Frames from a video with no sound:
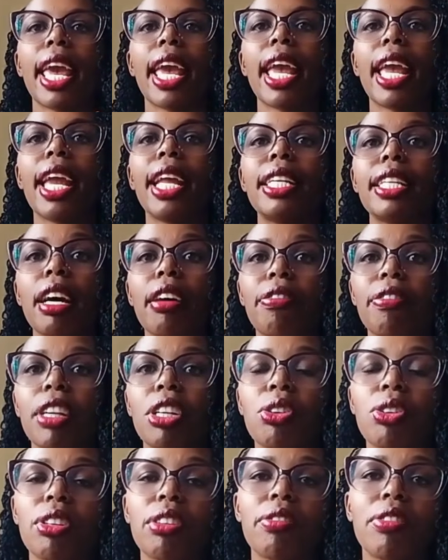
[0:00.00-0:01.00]
and a
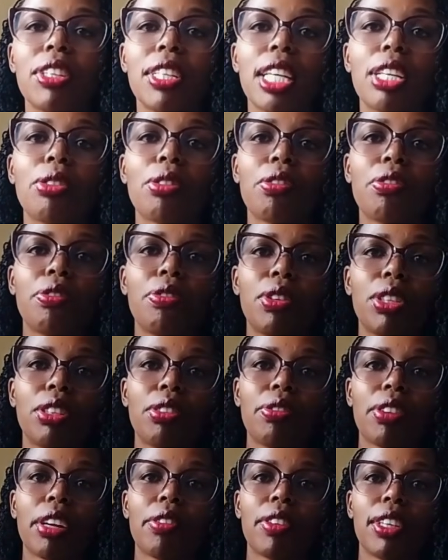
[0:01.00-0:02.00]
final dividend of
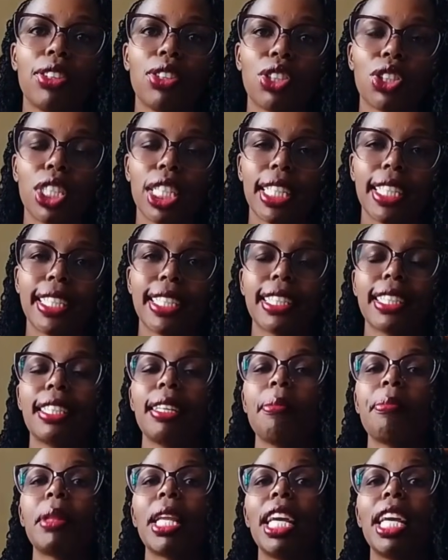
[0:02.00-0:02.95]
45 Kenya shillings.